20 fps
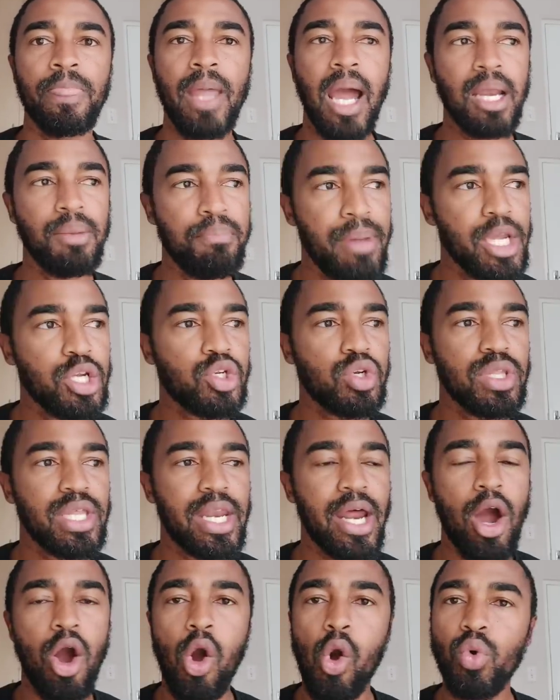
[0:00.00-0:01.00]
I'd make sure
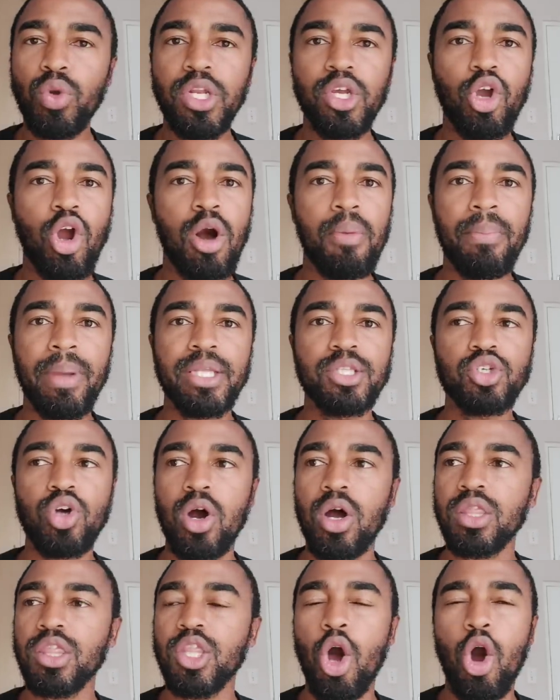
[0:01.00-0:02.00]
that I only comment
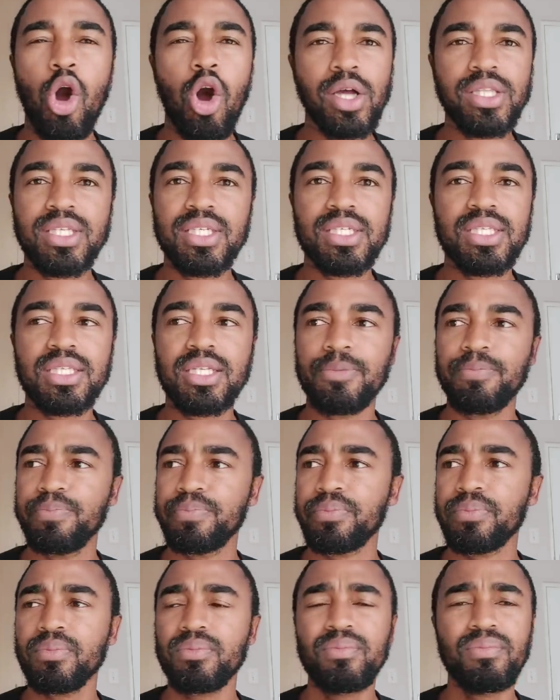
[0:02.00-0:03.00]
on the hottest
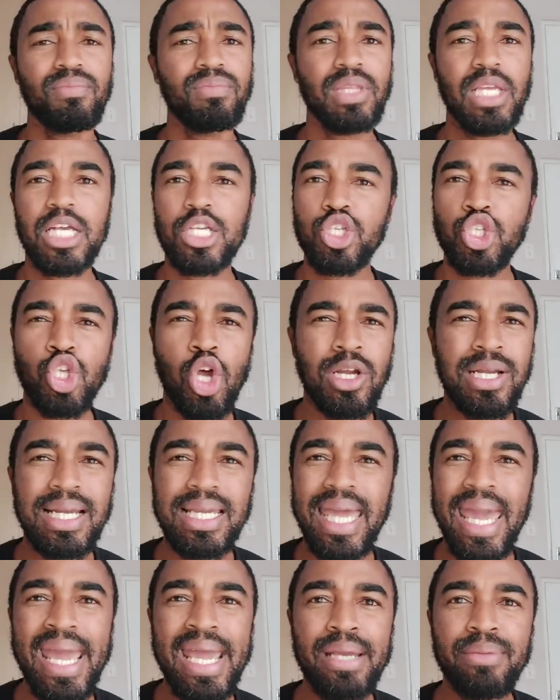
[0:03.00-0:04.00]
soccer
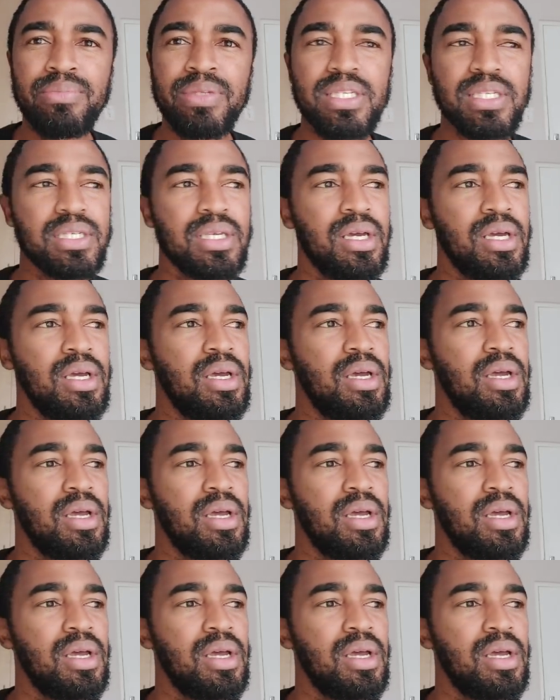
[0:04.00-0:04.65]
games,